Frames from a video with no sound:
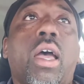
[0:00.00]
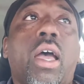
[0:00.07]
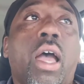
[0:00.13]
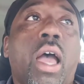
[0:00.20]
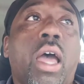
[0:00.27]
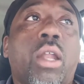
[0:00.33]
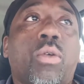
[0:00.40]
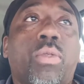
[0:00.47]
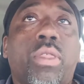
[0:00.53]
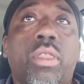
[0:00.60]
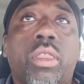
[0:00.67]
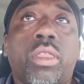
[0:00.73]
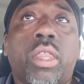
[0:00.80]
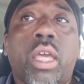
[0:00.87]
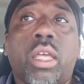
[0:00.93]
I don't
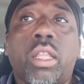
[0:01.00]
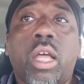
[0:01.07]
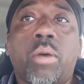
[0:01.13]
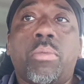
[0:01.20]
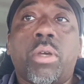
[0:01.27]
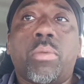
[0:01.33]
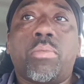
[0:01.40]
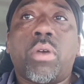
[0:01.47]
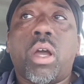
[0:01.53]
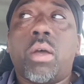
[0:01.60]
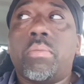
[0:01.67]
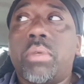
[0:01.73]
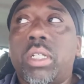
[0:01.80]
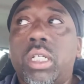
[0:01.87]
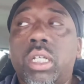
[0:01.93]
think that'll be a problem,
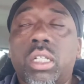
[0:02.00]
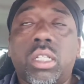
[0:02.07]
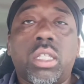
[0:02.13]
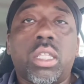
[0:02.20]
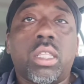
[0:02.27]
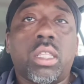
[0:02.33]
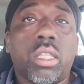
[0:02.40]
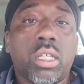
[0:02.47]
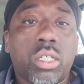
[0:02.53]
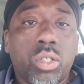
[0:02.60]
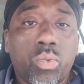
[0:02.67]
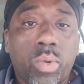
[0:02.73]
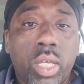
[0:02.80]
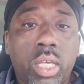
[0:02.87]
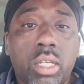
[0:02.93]
particularly this
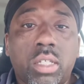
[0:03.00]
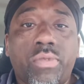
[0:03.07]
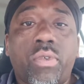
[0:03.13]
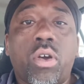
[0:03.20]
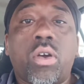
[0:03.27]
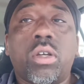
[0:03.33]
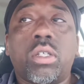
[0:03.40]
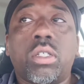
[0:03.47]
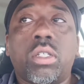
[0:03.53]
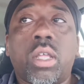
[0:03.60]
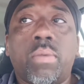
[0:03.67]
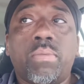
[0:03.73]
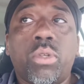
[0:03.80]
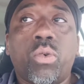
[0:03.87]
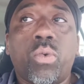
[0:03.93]
week, as far as
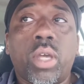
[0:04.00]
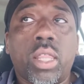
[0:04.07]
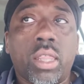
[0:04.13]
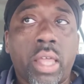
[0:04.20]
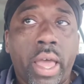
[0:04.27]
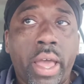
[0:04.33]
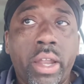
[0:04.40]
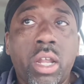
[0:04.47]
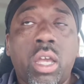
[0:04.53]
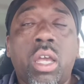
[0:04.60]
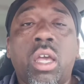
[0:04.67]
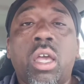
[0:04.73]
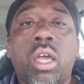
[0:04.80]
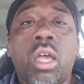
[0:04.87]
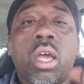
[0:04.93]
them doing that,
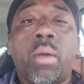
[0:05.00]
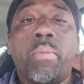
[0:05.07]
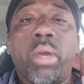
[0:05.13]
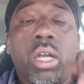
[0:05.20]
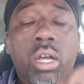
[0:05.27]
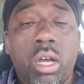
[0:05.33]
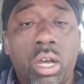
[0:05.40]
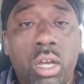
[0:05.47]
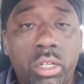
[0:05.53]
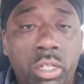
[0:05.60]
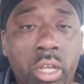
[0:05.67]
because